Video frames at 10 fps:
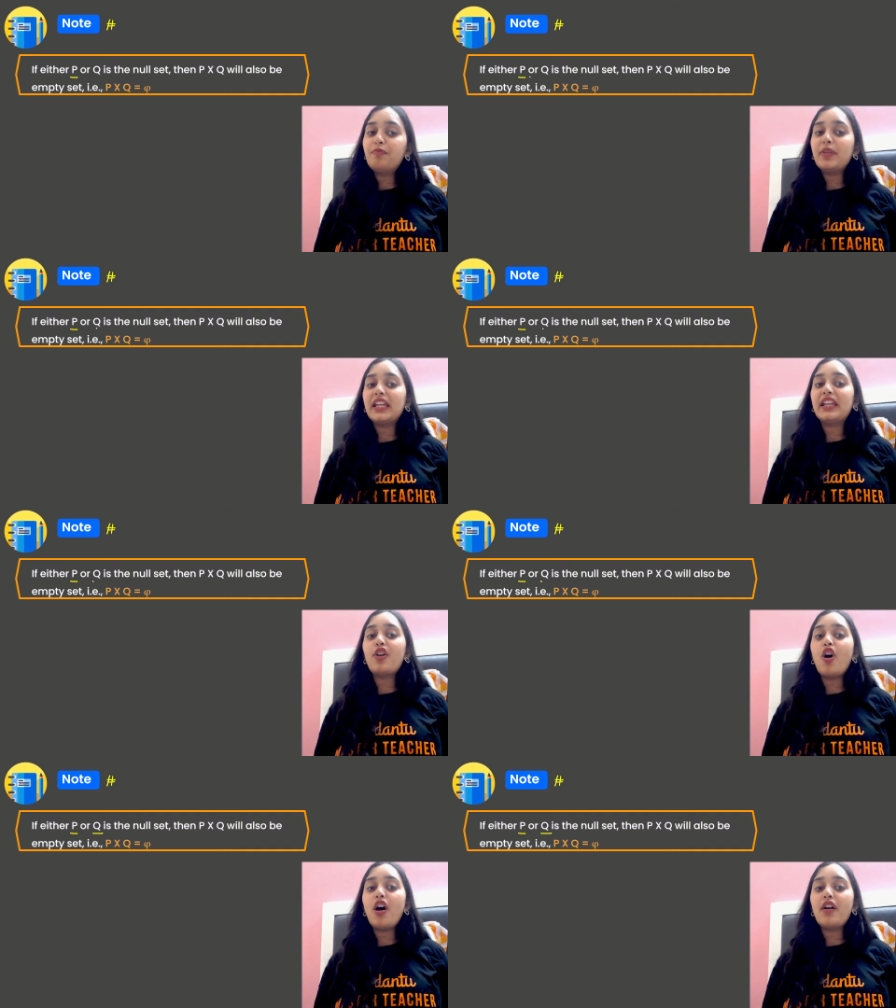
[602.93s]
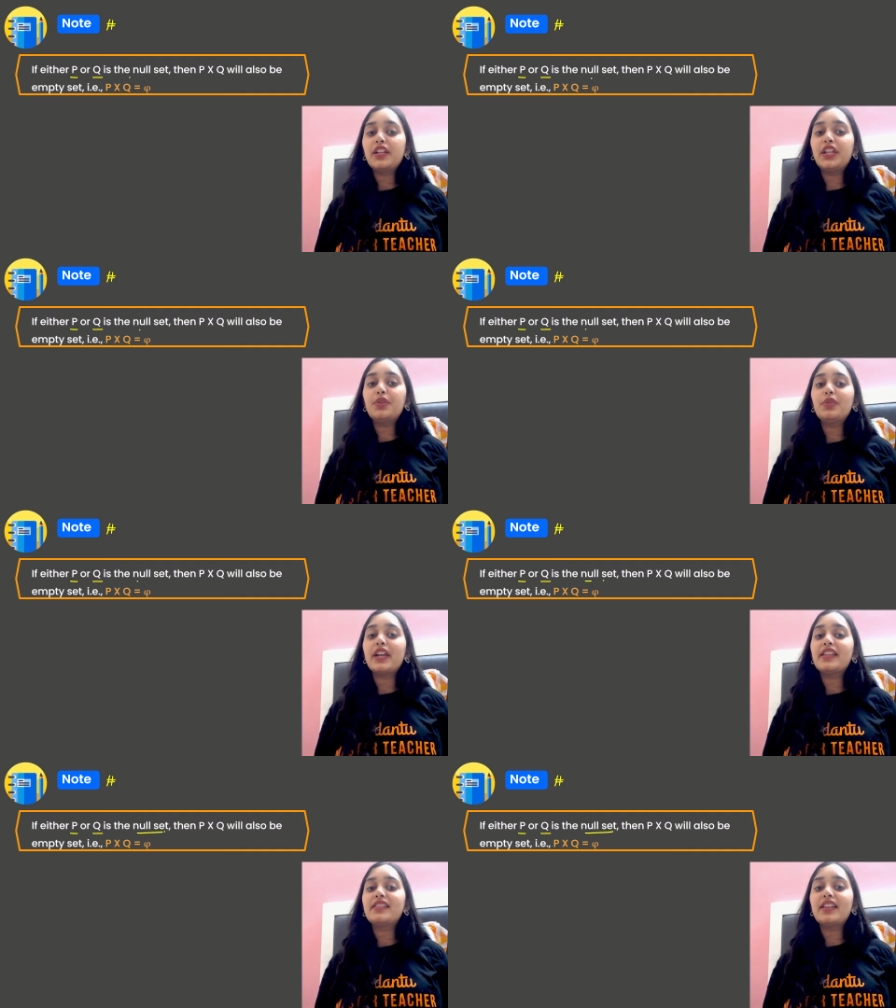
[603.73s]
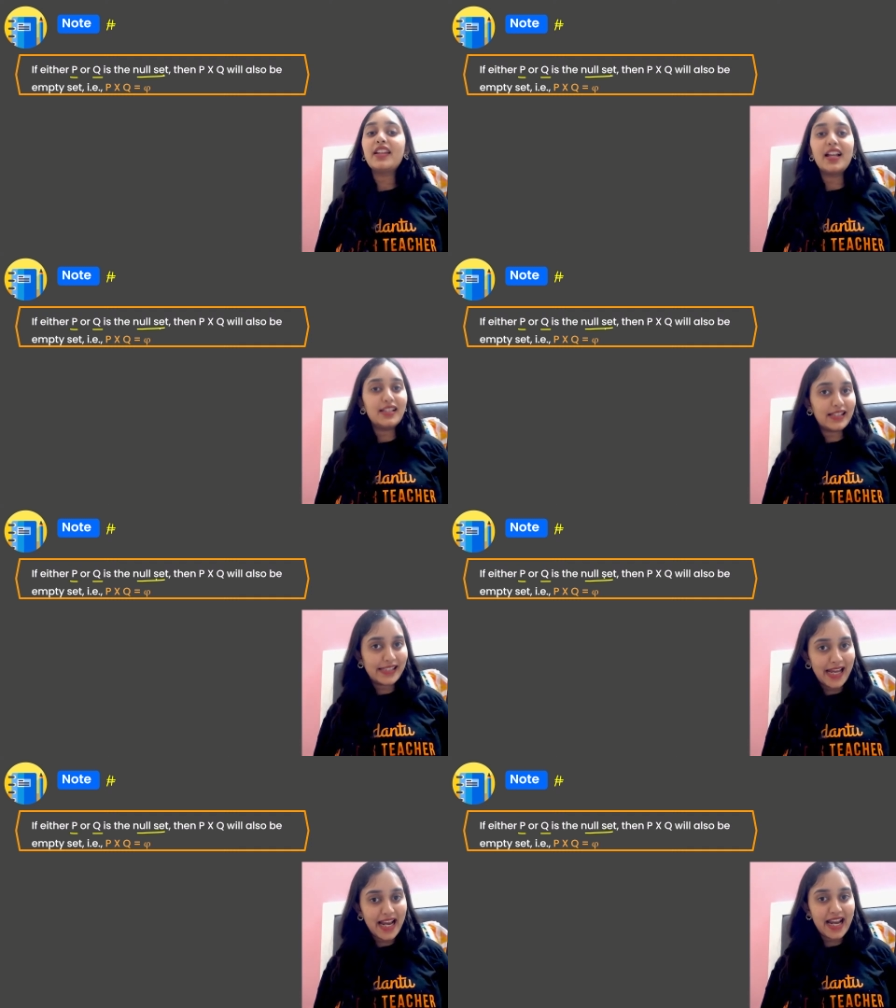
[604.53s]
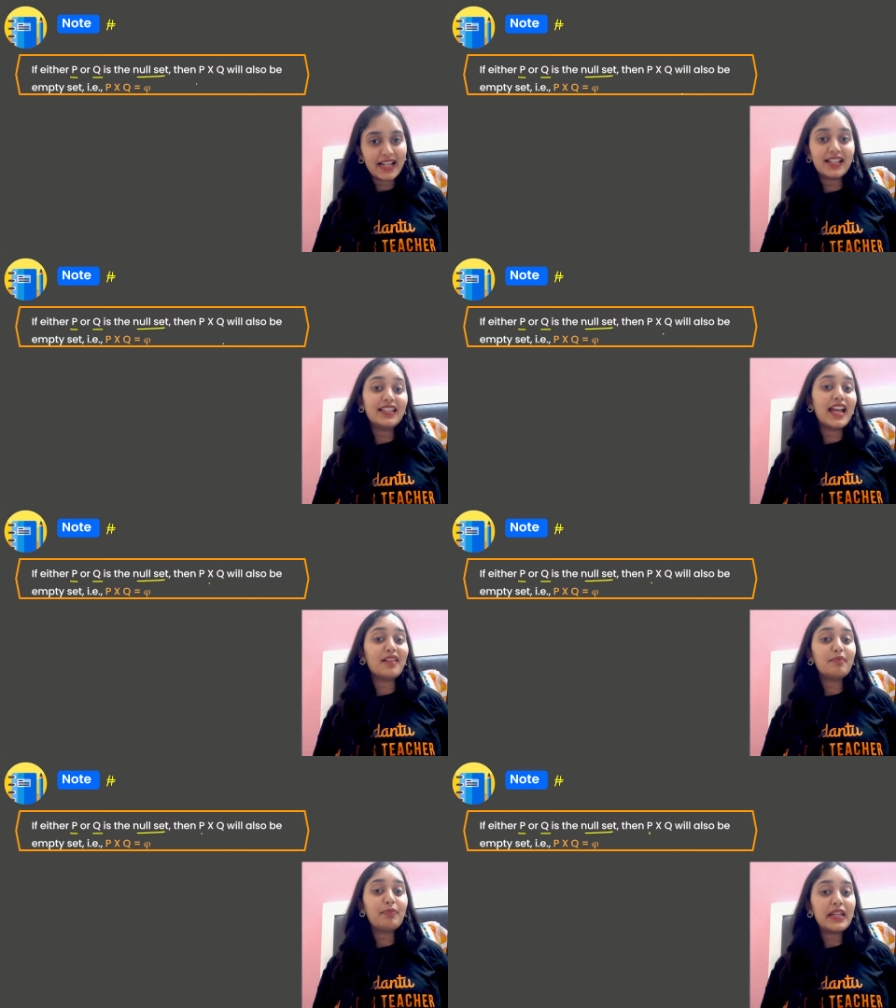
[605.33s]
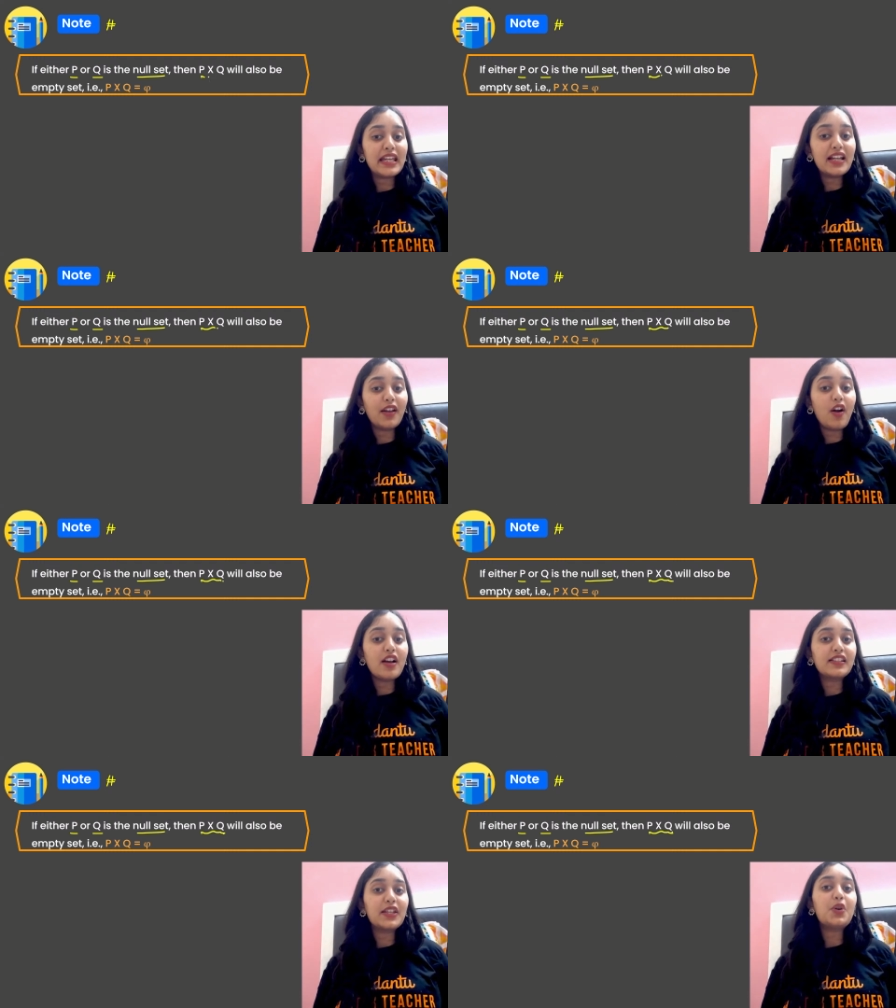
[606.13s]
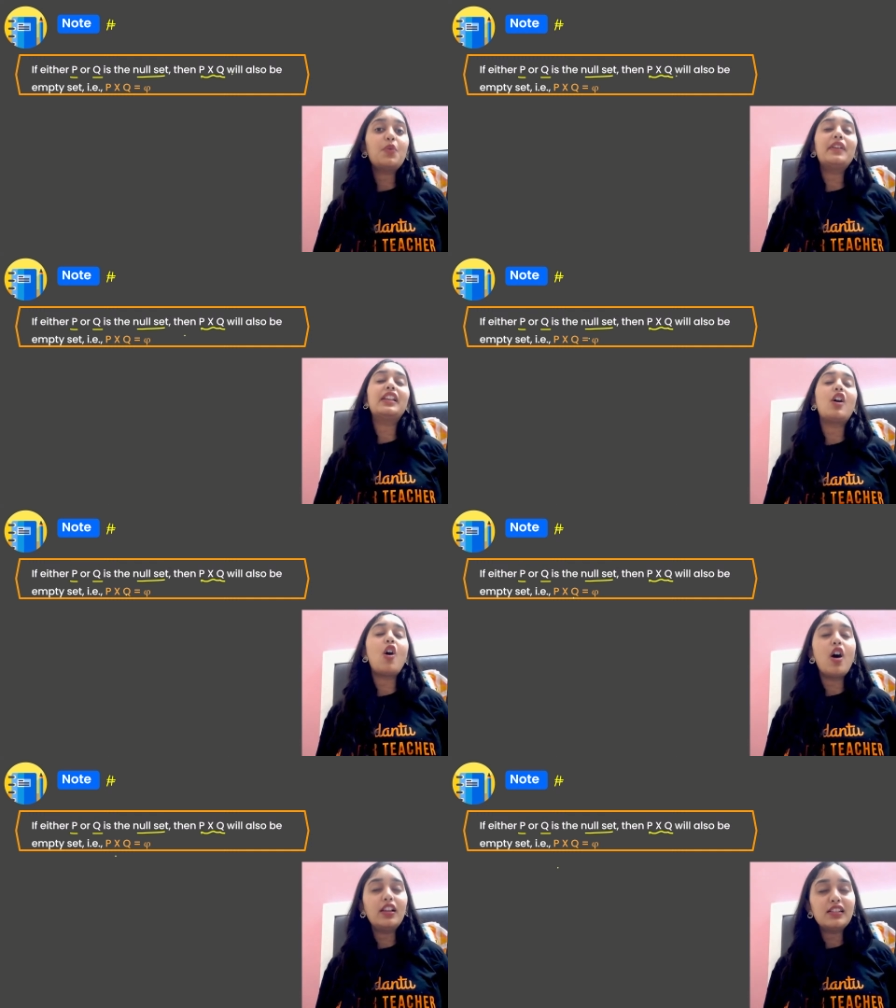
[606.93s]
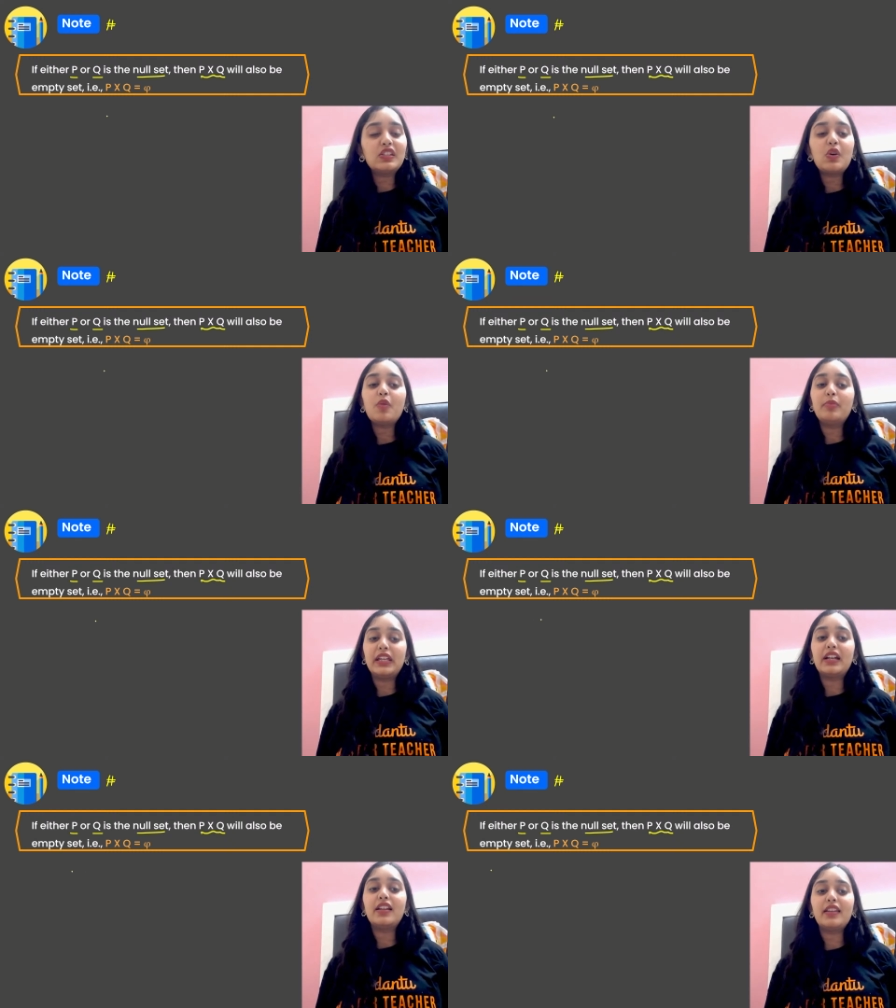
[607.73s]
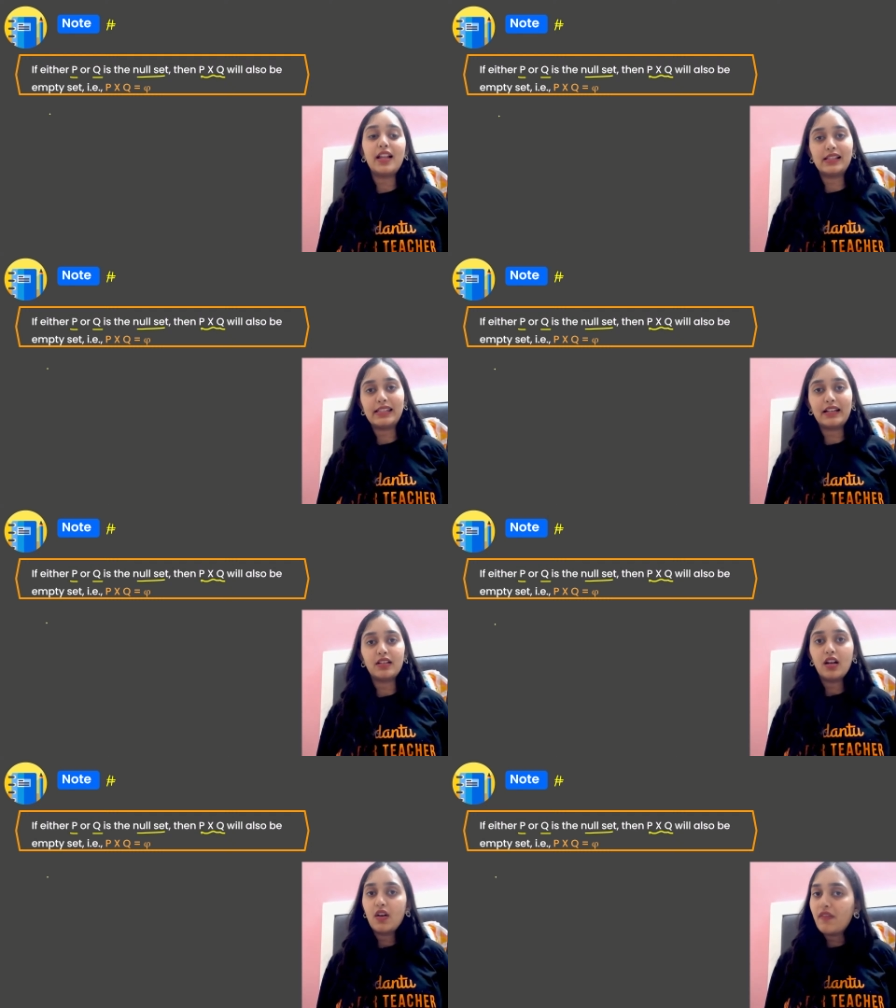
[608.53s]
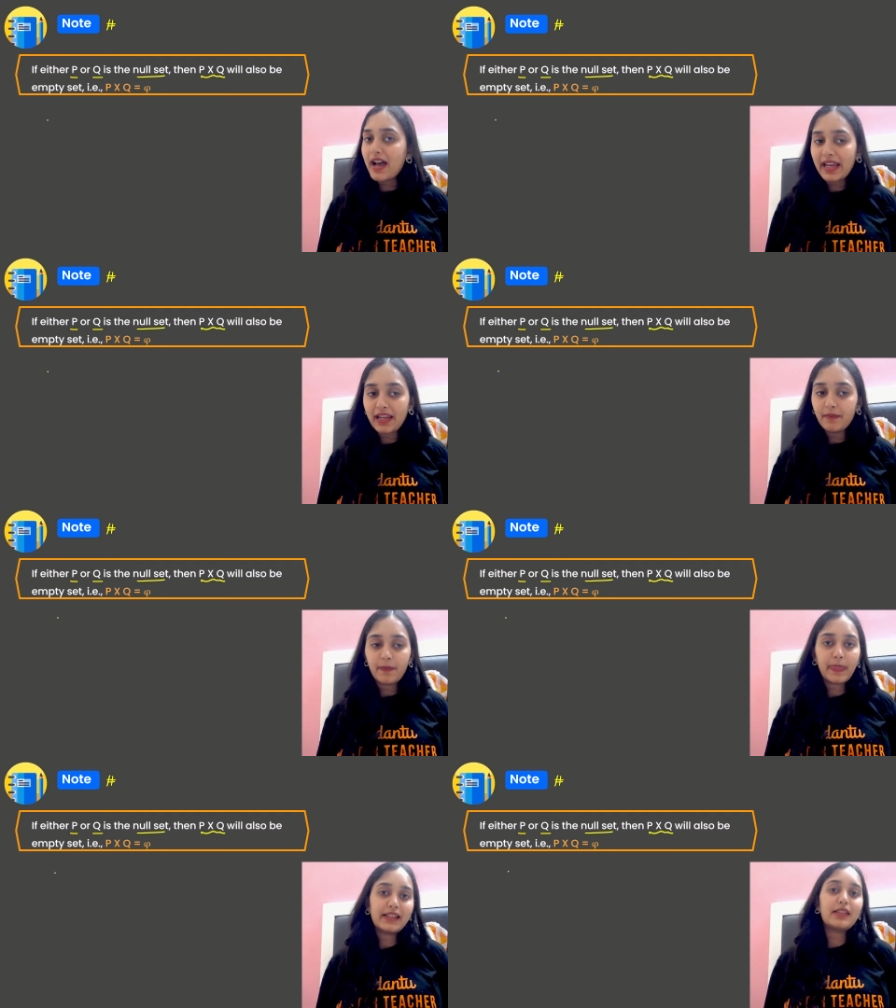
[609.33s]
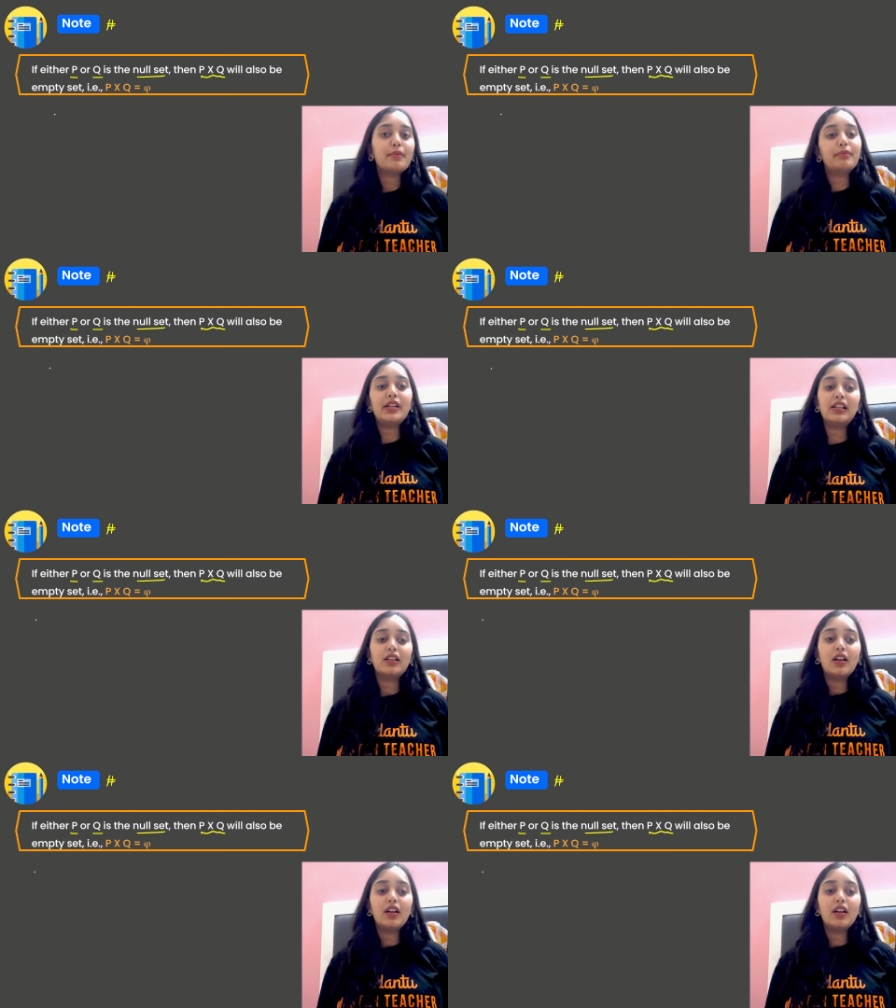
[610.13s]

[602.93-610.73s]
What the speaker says: P or Q is a null set, then P cross Q will also be a null set. Why? Simple.